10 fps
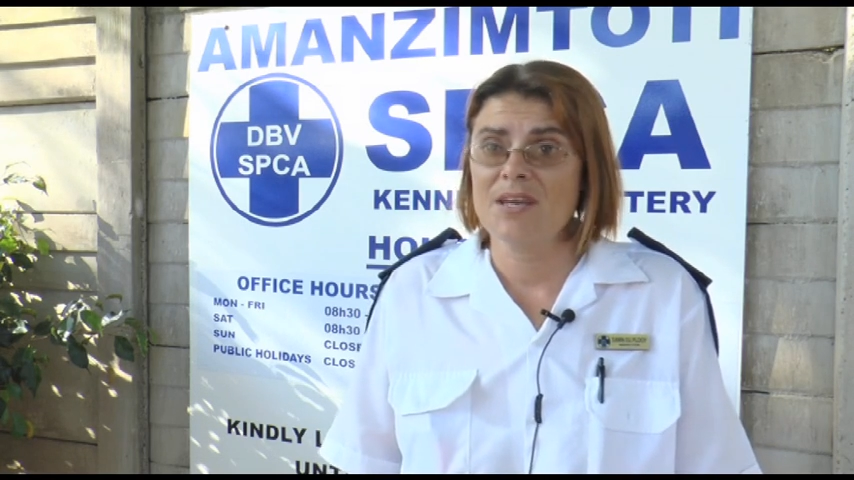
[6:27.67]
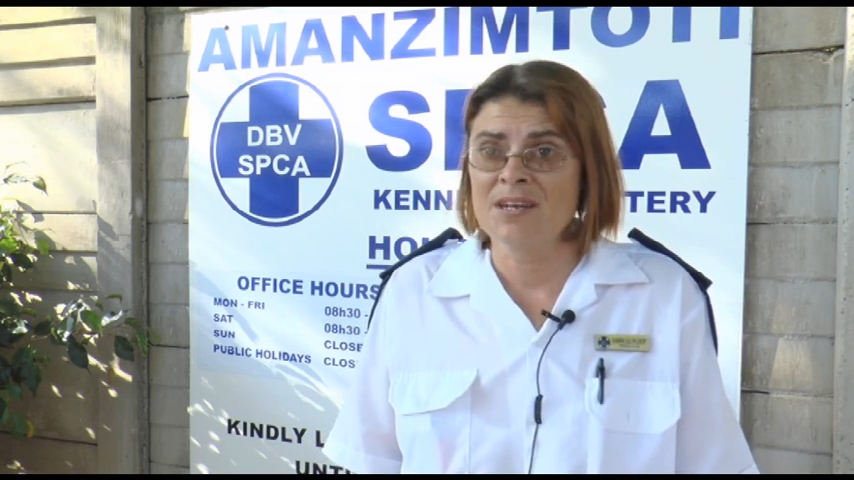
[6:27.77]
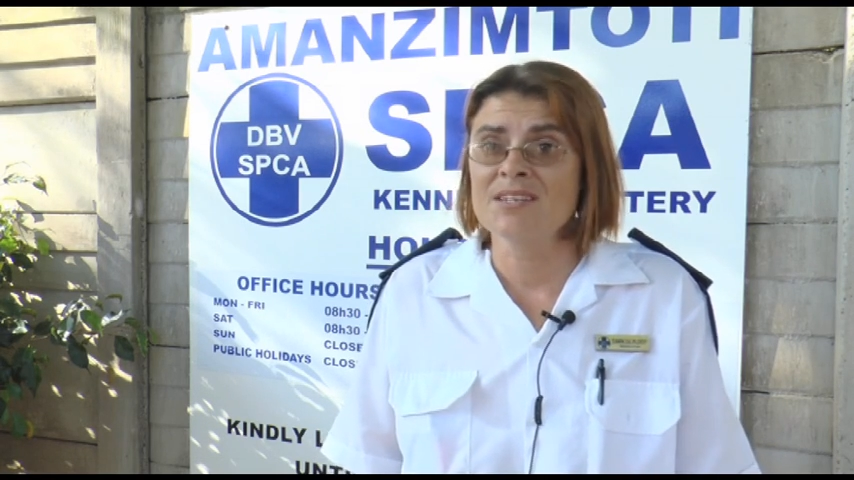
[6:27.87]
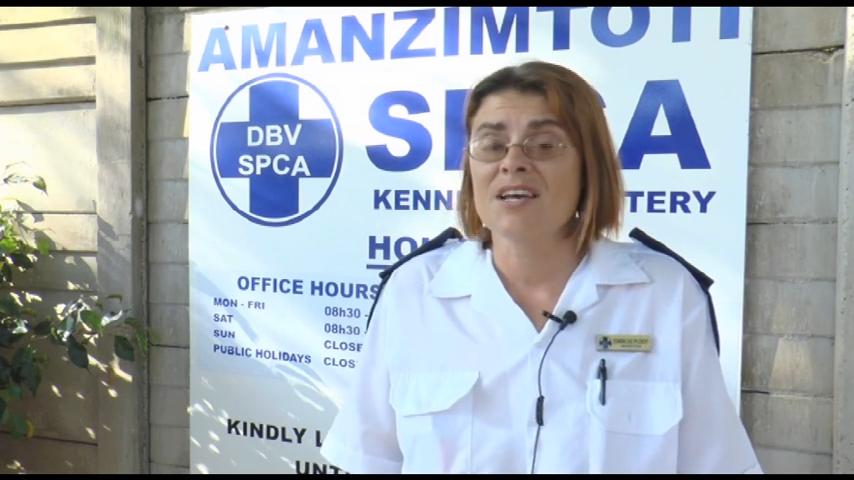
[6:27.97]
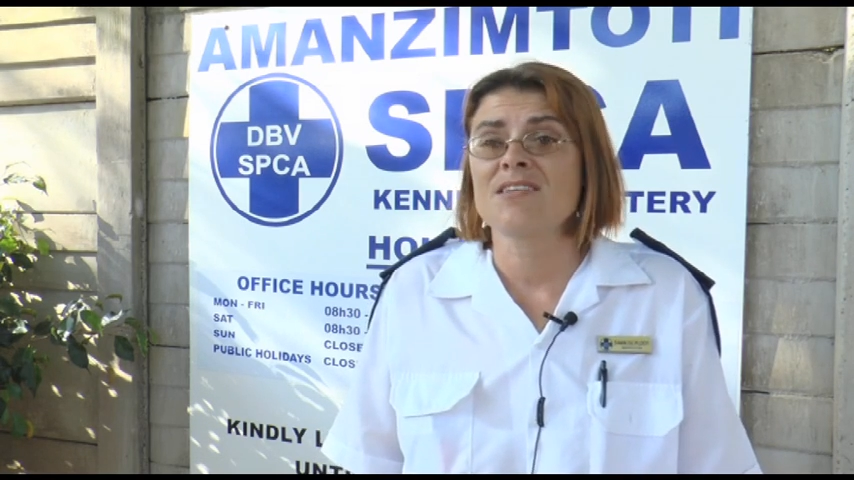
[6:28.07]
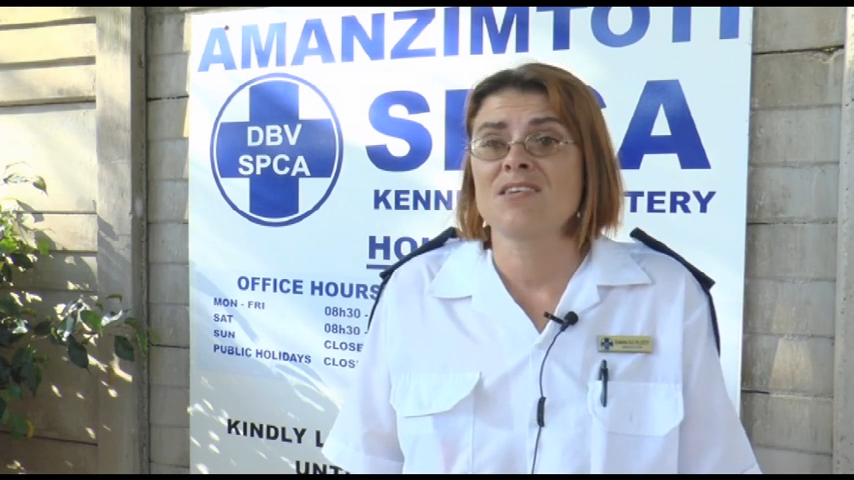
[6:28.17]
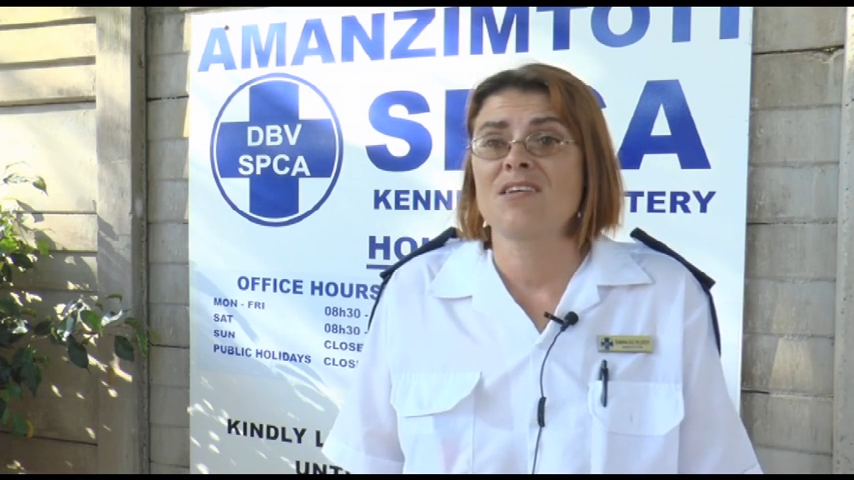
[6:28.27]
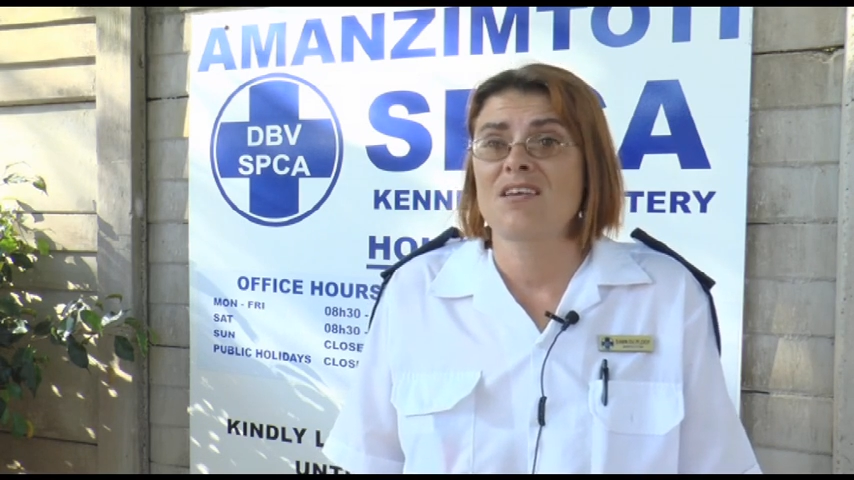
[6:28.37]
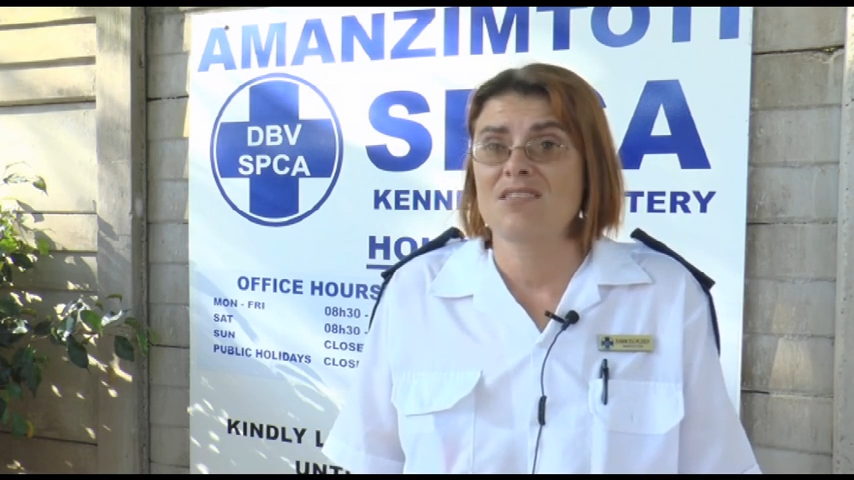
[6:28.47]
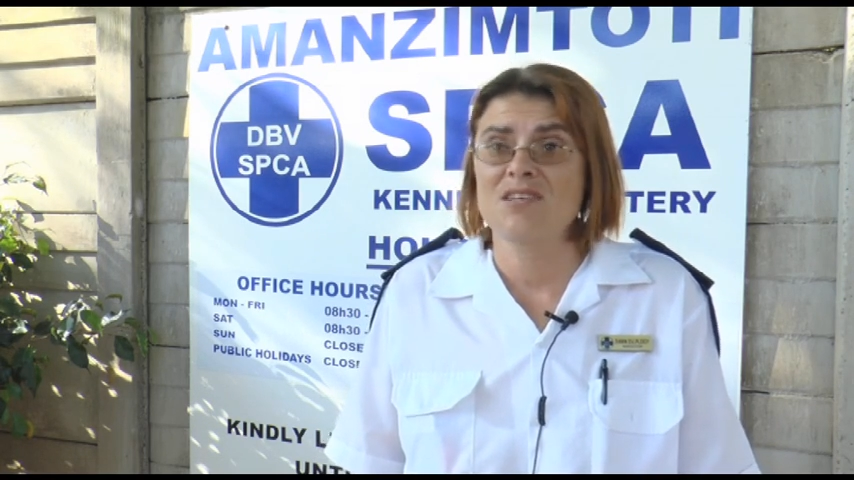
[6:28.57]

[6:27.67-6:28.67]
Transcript: inundated as